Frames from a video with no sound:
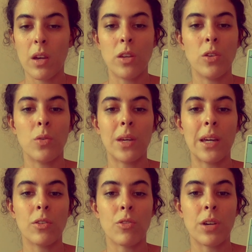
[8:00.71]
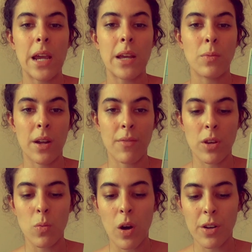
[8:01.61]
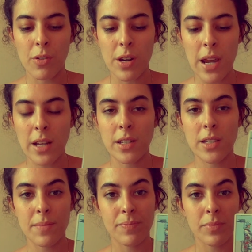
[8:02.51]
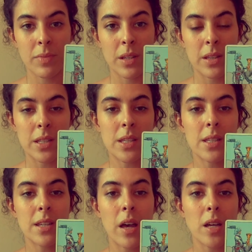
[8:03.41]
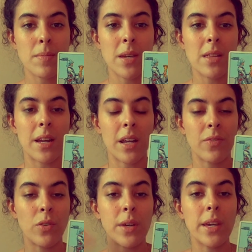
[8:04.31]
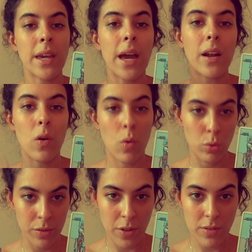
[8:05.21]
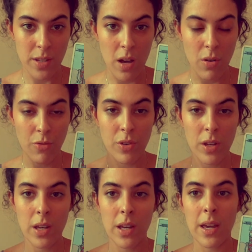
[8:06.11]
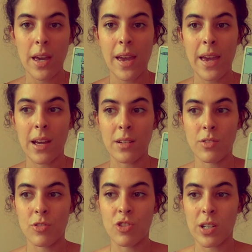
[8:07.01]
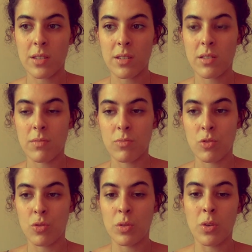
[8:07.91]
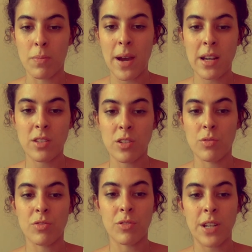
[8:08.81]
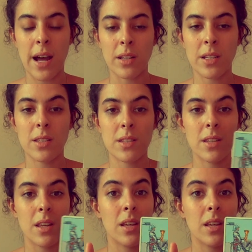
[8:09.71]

You can create whatever you want to create. This is telling me that if you can get a hold of yourself and just do your best, use your talents